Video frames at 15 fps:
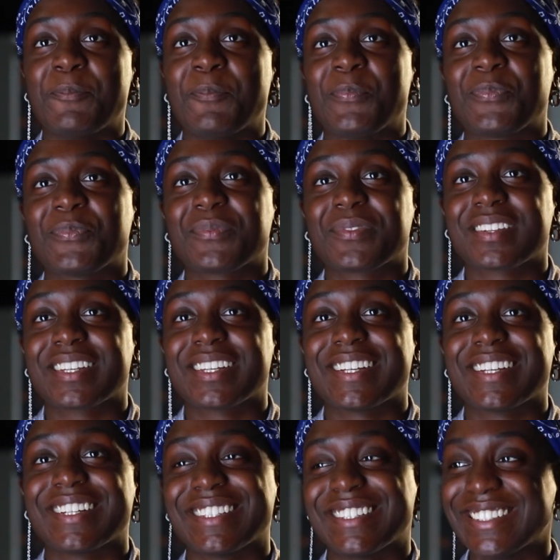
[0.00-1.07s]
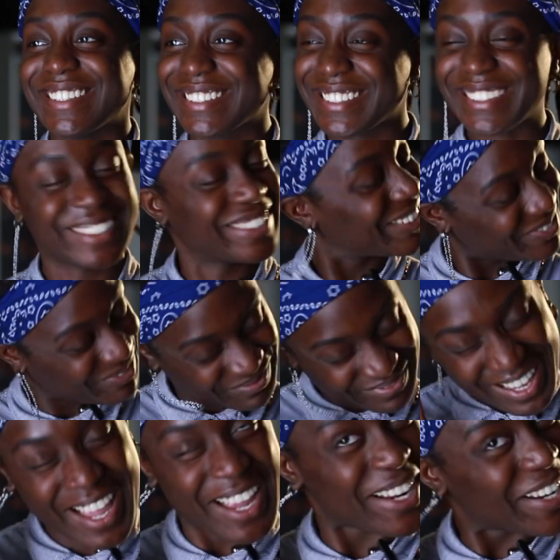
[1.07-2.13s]
You're a beautiful girl. Thank you.
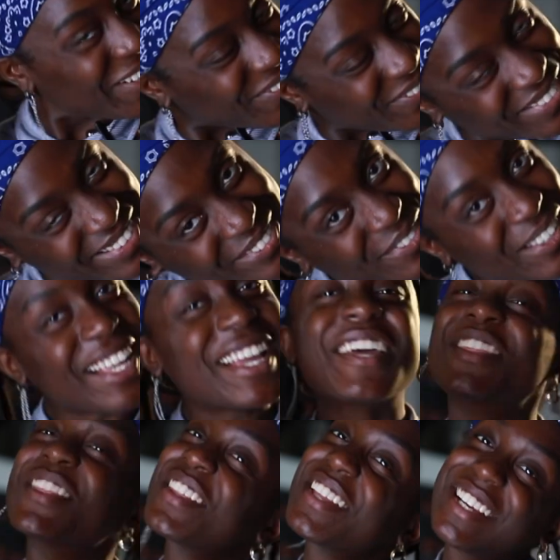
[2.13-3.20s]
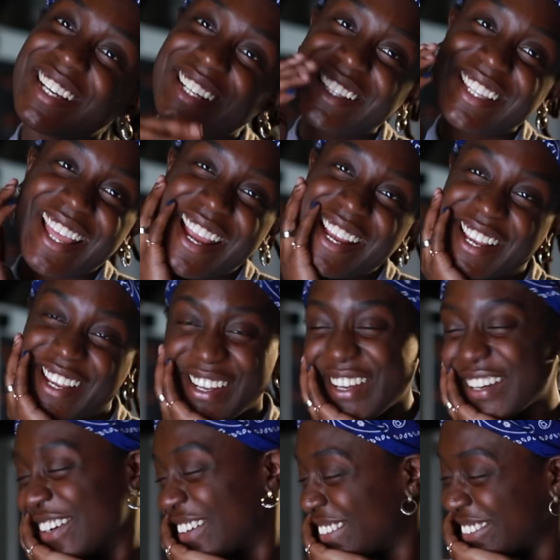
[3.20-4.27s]
Wanted to say that in the
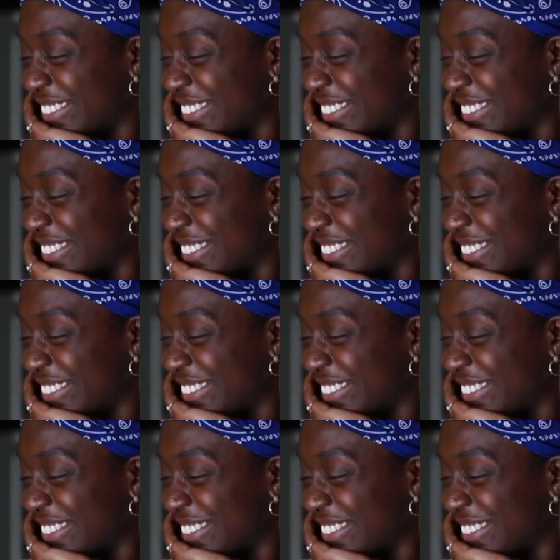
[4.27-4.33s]
camera.